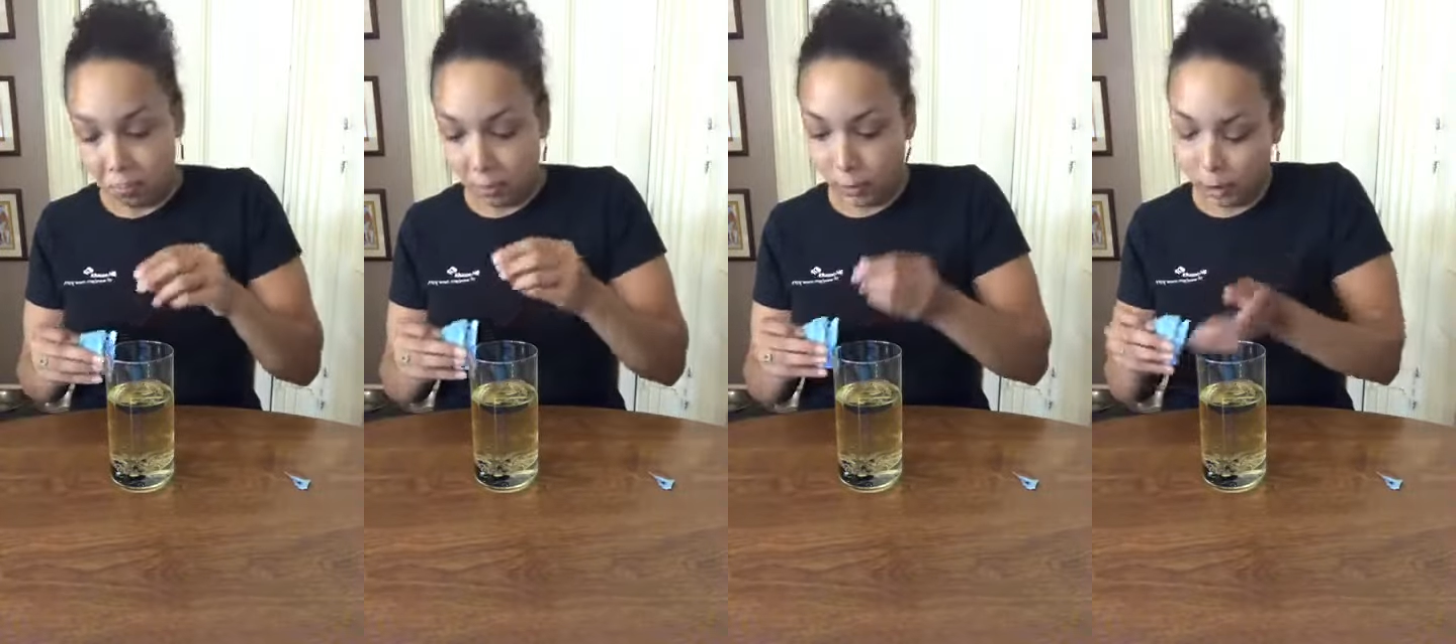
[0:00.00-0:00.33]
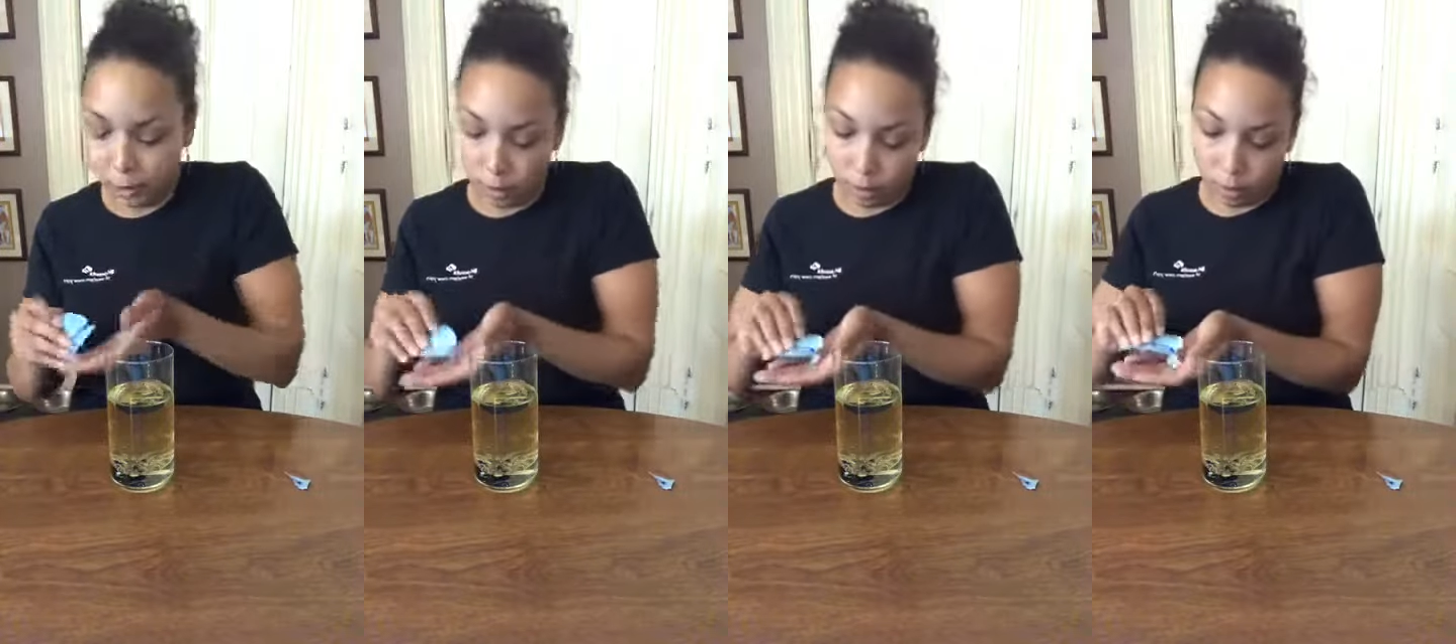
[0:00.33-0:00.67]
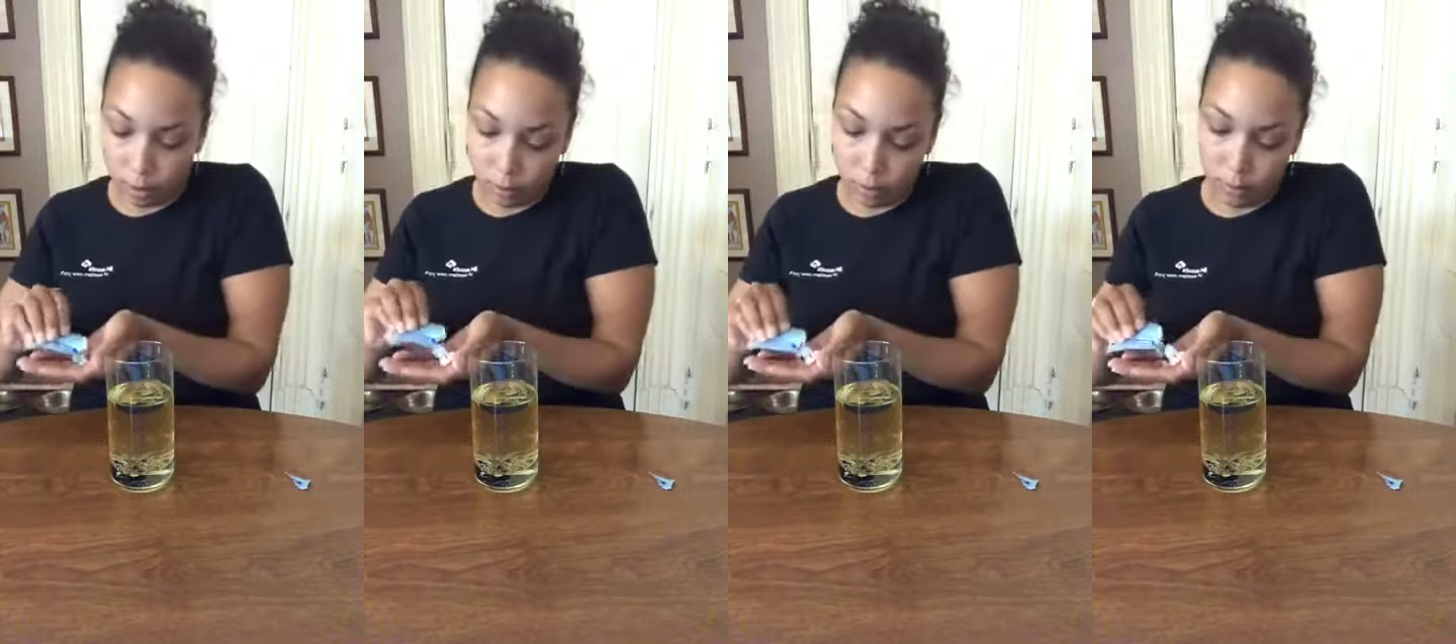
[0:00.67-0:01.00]

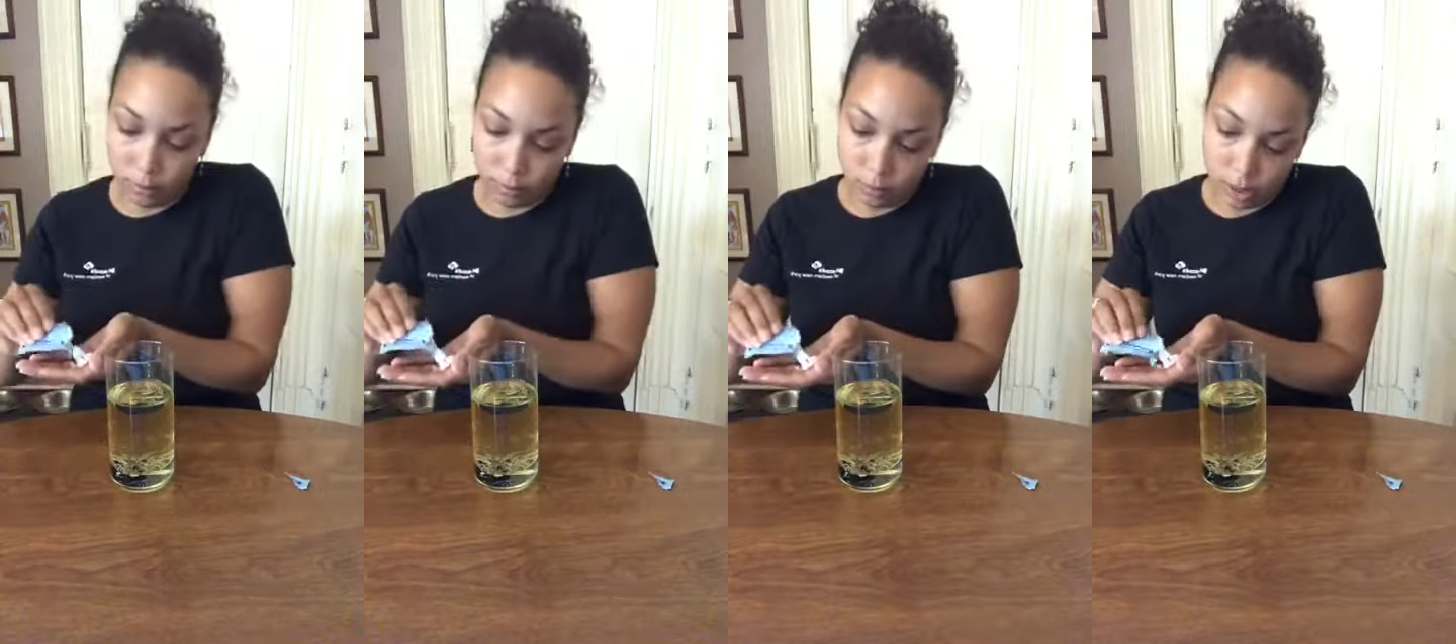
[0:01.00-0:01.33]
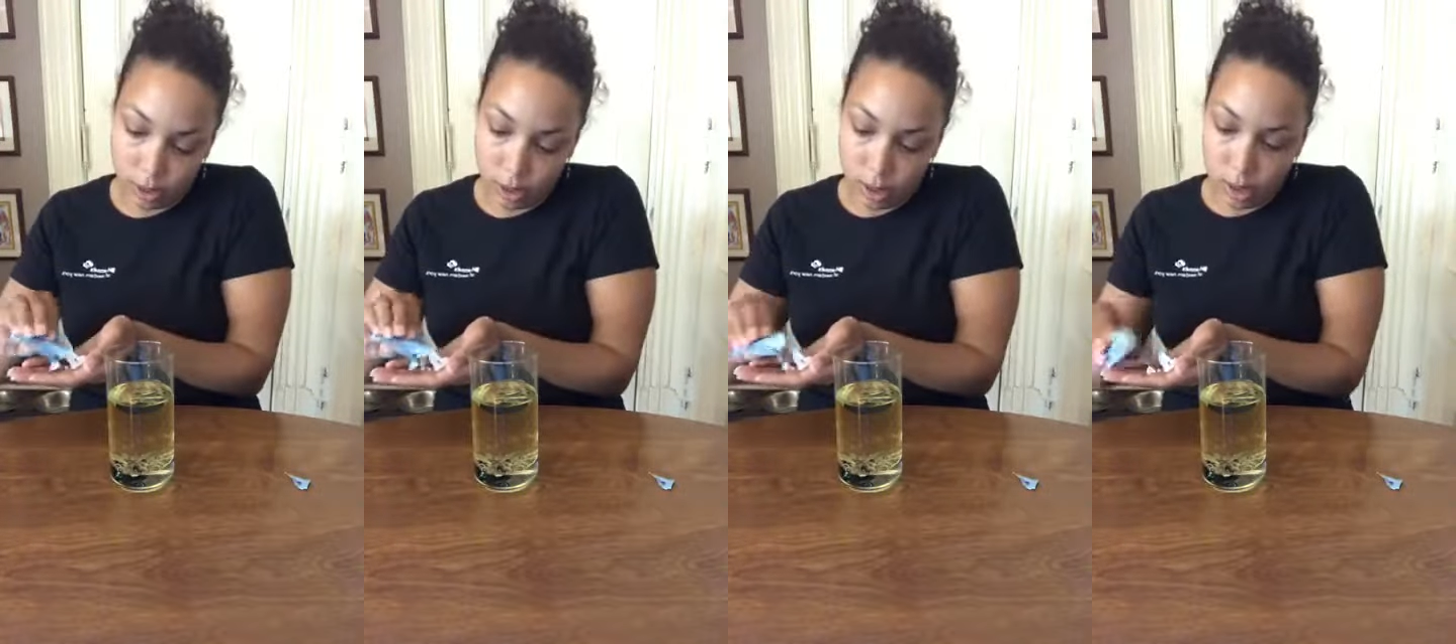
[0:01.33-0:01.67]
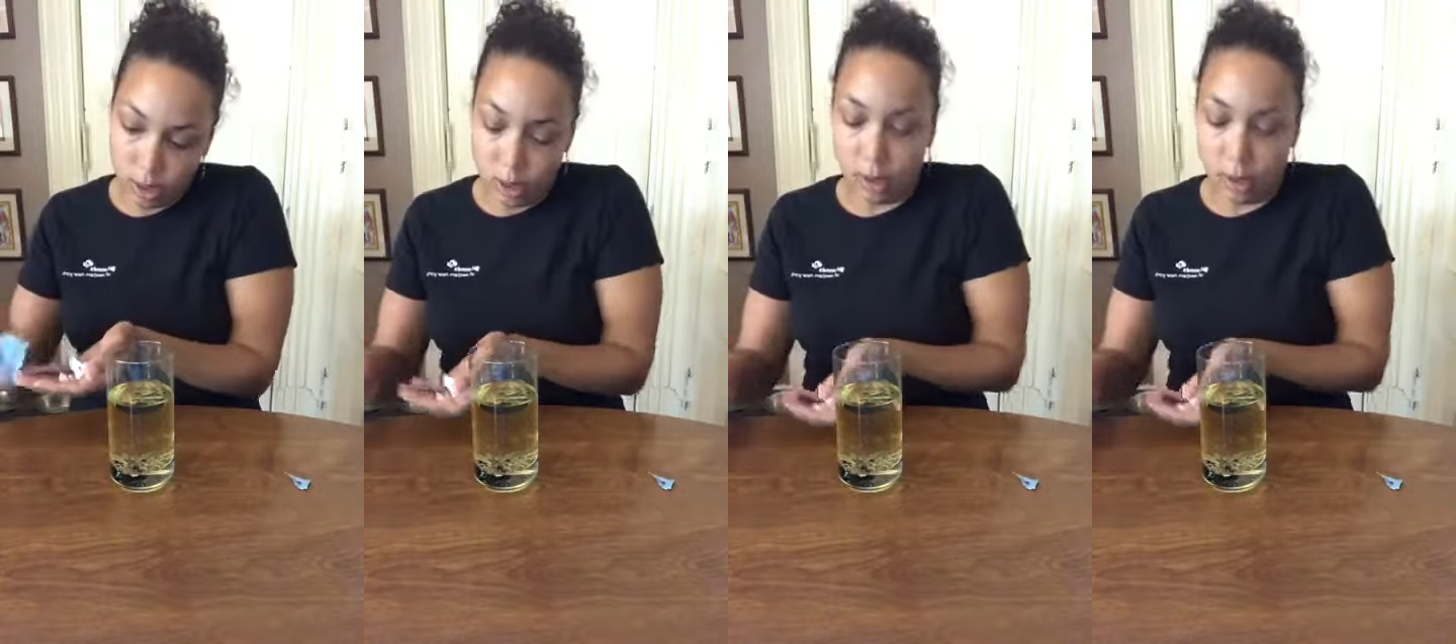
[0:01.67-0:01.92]
So I'll